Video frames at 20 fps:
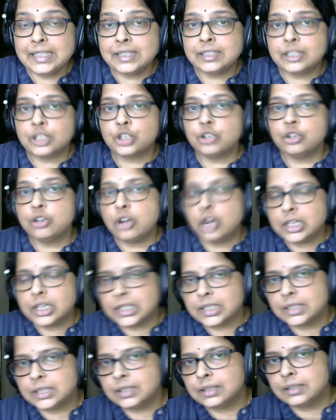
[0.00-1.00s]
should
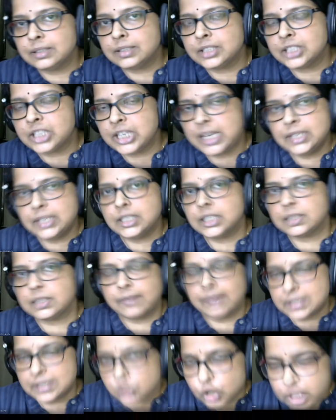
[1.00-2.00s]
not change its
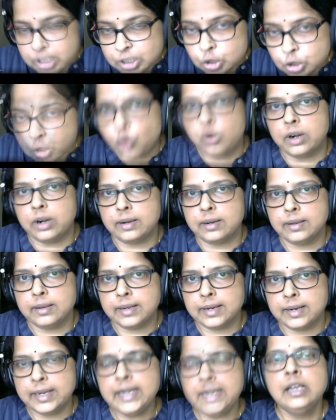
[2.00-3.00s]
phase on its own,
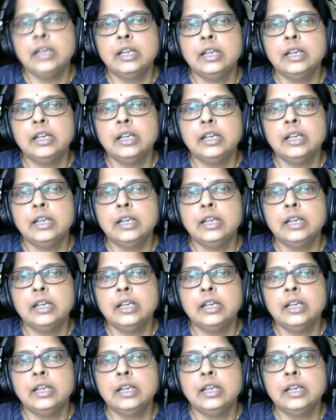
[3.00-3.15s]
right?